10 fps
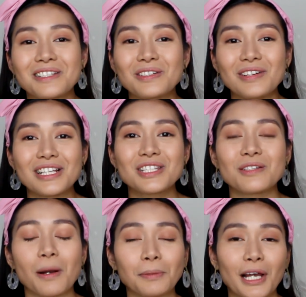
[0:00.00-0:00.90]
do is
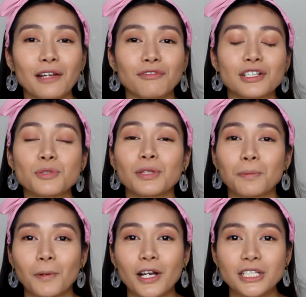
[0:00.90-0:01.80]
to apply it first with
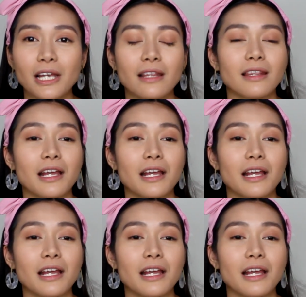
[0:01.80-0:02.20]
a brush and